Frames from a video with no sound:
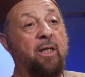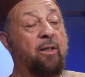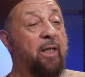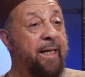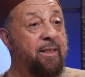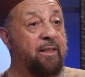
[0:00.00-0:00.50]
are
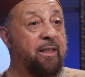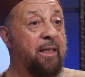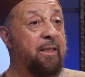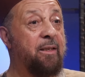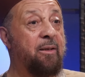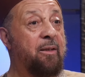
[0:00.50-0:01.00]
light
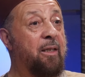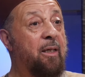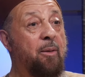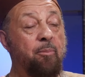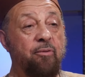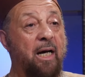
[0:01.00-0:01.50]
skin,
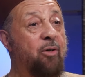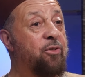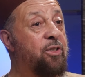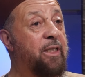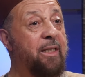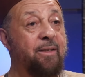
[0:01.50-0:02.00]
brown
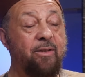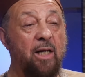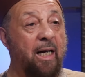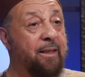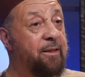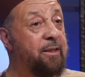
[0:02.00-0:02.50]
skin,
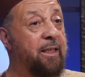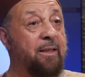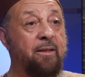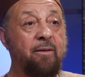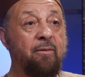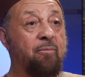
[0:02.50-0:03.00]
dark
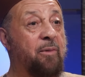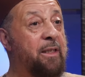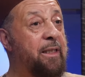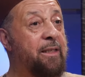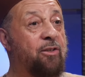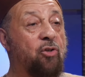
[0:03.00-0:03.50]
skin.
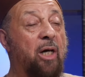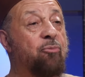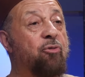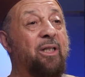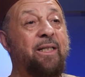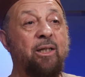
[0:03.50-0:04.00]
It's not
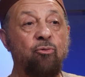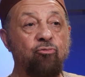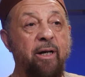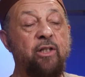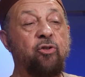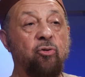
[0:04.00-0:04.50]
really a
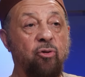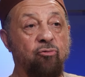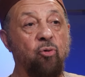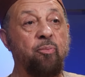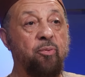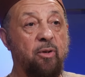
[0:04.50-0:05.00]
racial
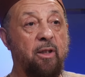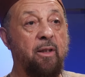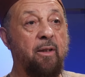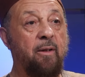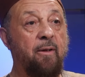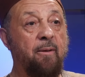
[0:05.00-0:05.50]
group,
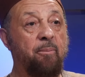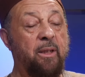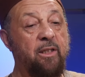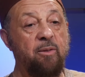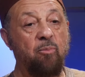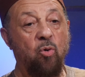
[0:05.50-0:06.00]
but
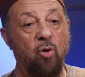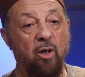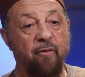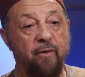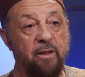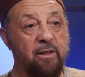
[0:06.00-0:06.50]
it's more
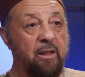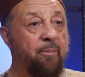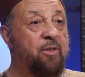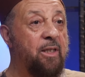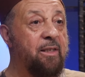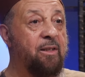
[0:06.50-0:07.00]
of a
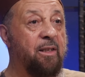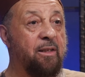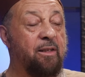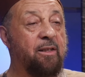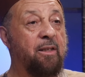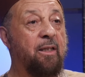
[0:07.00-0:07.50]

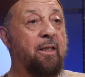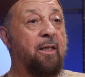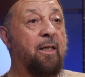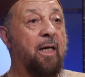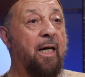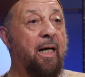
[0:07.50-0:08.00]
subsistence
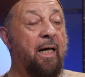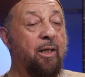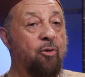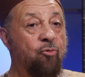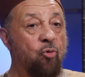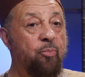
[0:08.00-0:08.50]

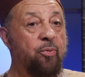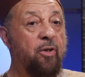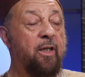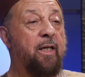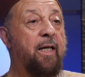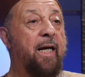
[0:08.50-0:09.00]
group
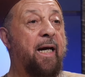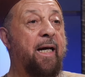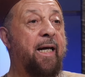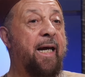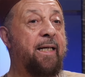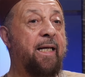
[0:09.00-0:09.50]

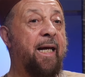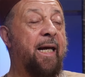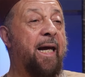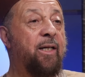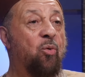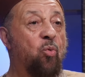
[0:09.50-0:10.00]

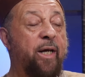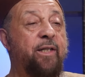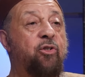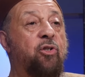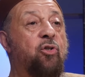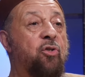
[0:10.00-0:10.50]
and a way
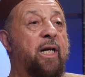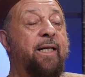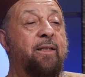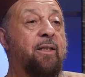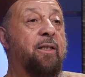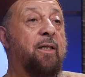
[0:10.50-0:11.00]
to
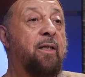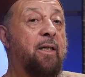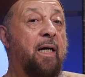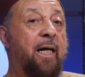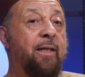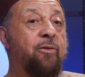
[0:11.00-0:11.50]
unite
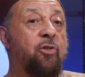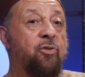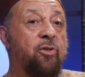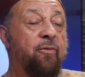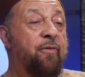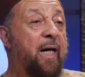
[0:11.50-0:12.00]
to
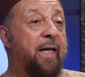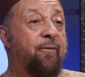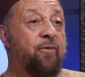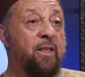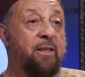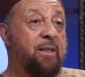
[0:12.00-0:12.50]

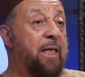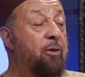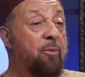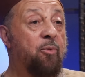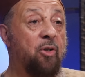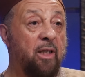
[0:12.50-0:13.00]
survive this
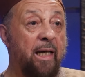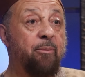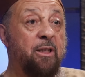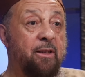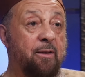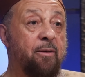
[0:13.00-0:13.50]
terrible climate.